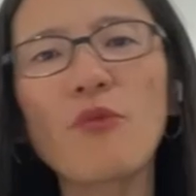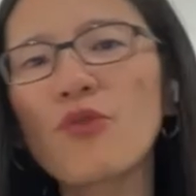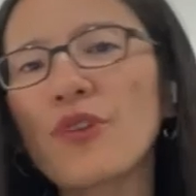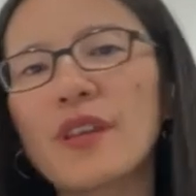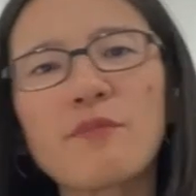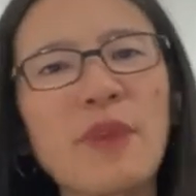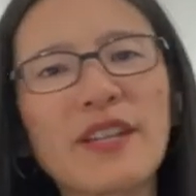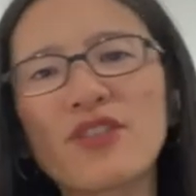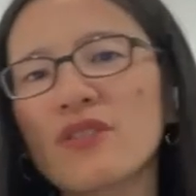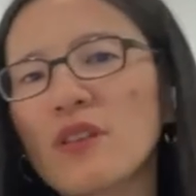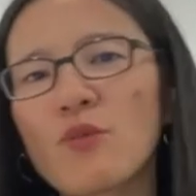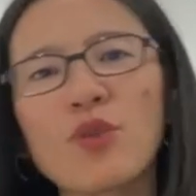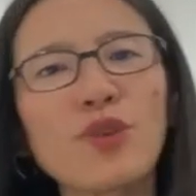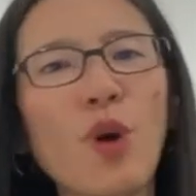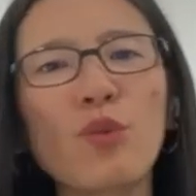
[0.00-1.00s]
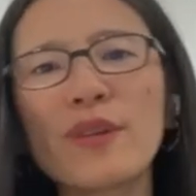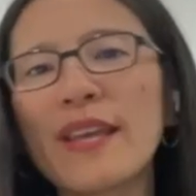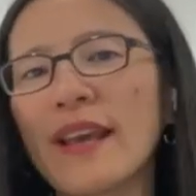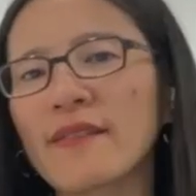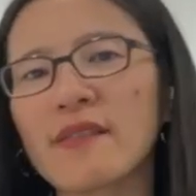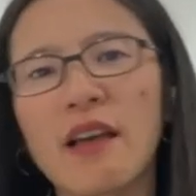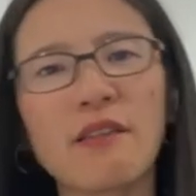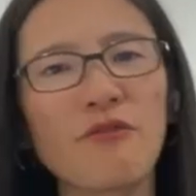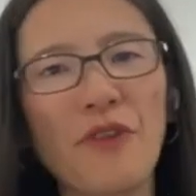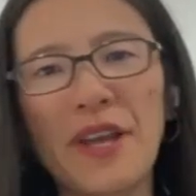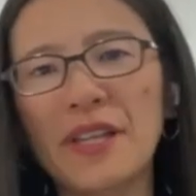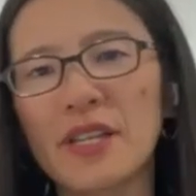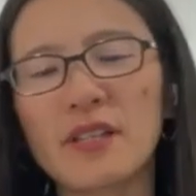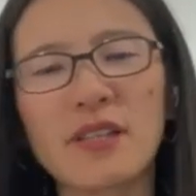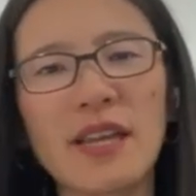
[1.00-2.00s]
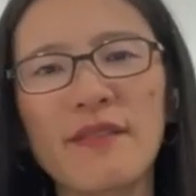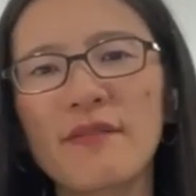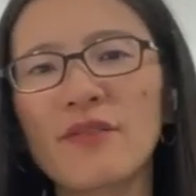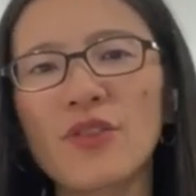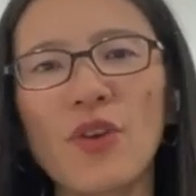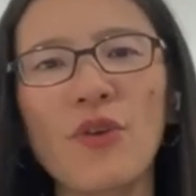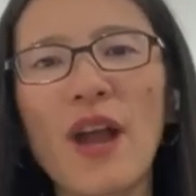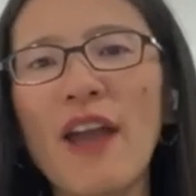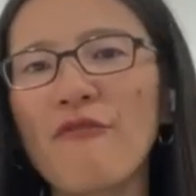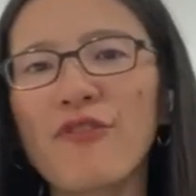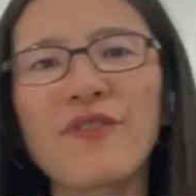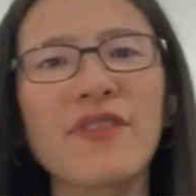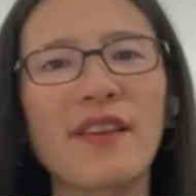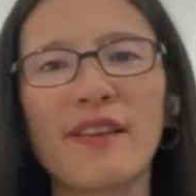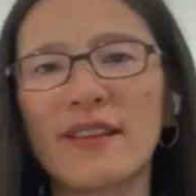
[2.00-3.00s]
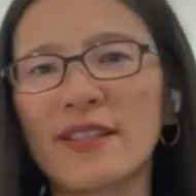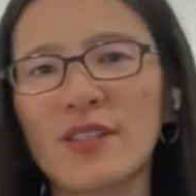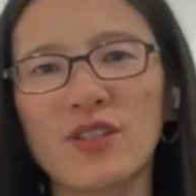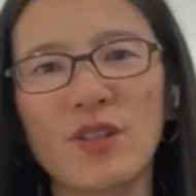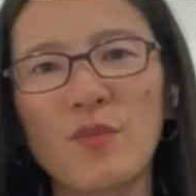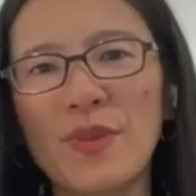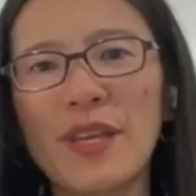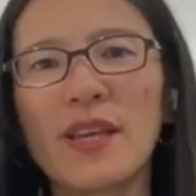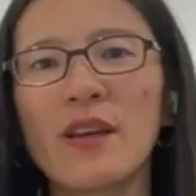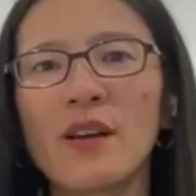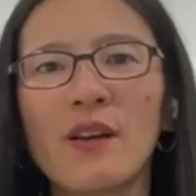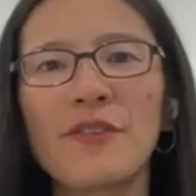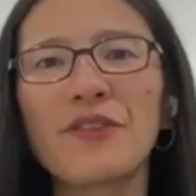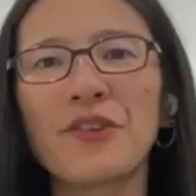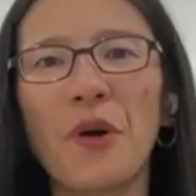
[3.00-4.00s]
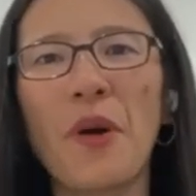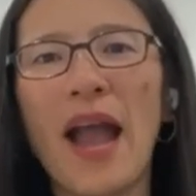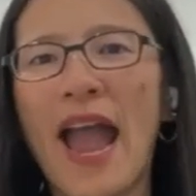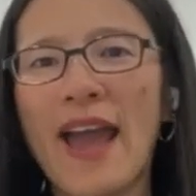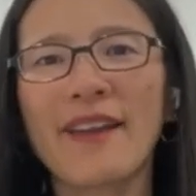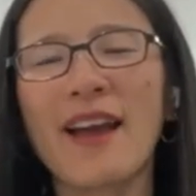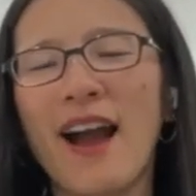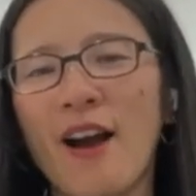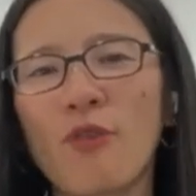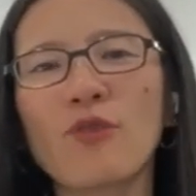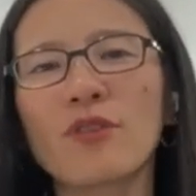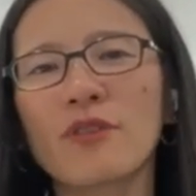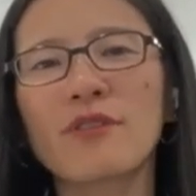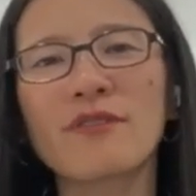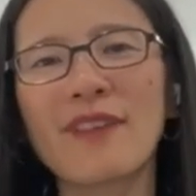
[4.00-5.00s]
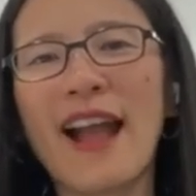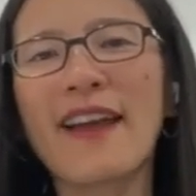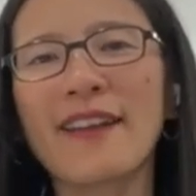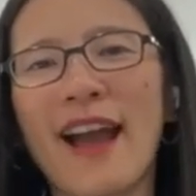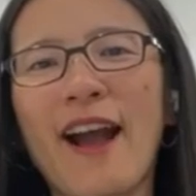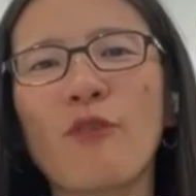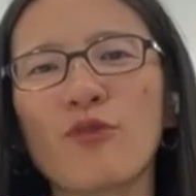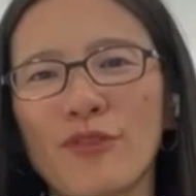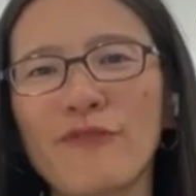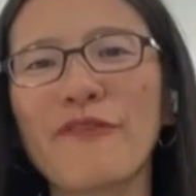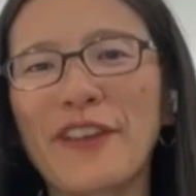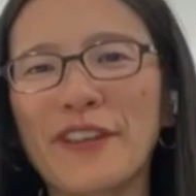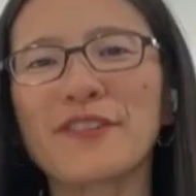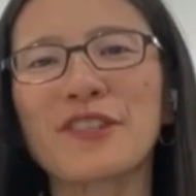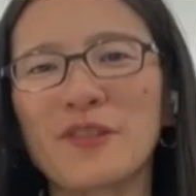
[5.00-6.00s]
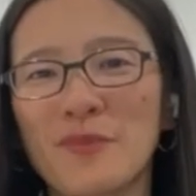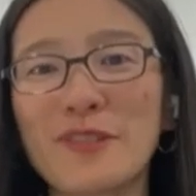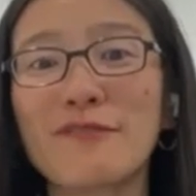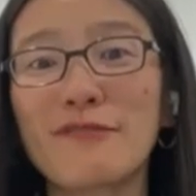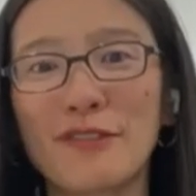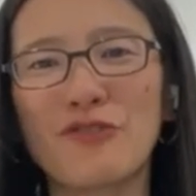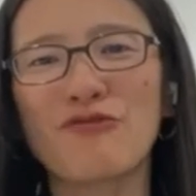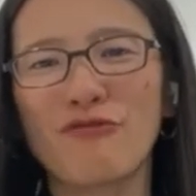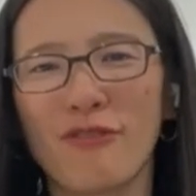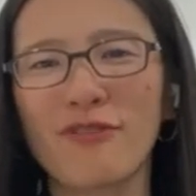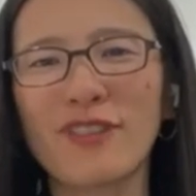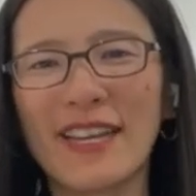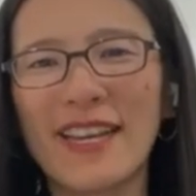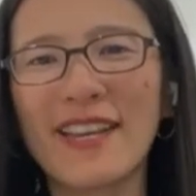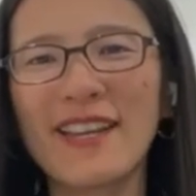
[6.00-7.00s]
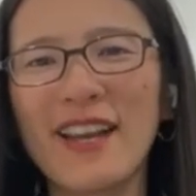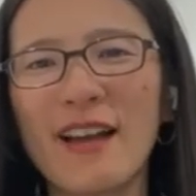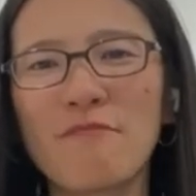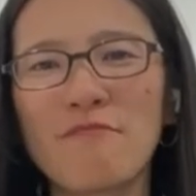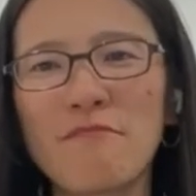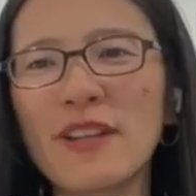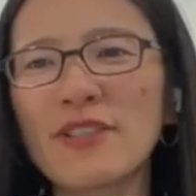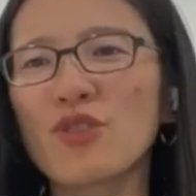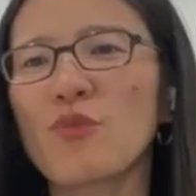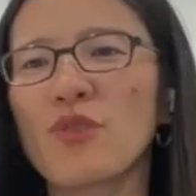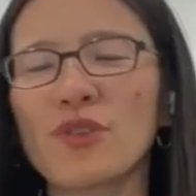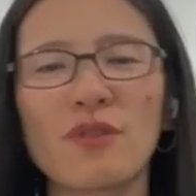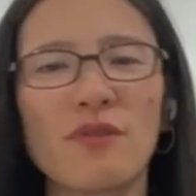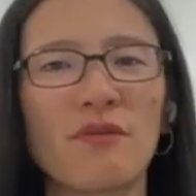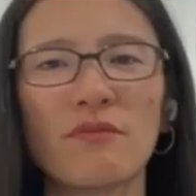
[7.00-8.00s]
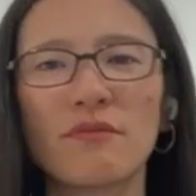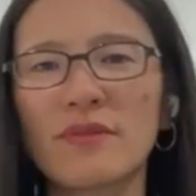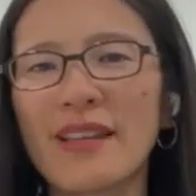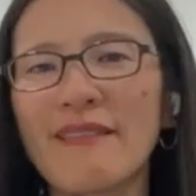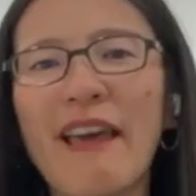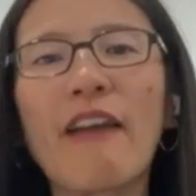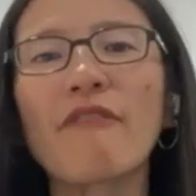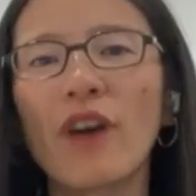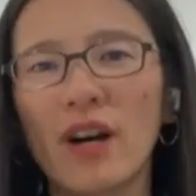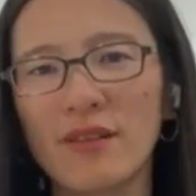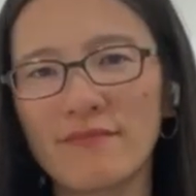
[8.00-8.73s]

would imagine it would only accelerate it. And so everything is going to be, at our fingertips, literally, and much more so than ever.